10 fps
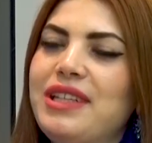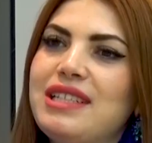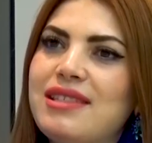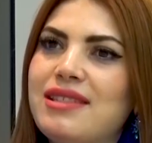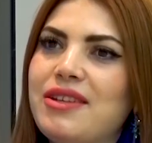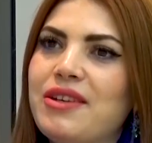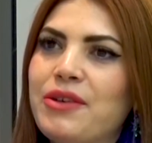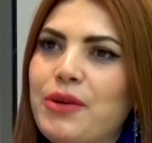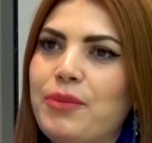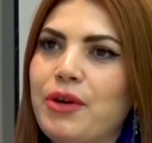let's
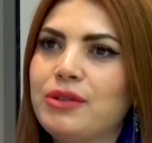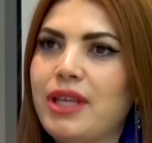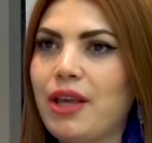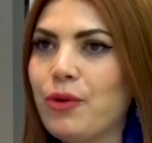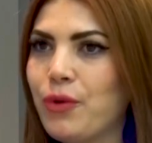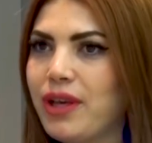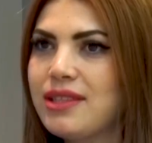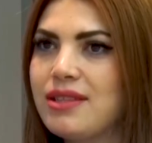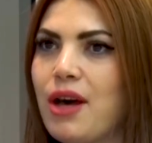talk about Ecox.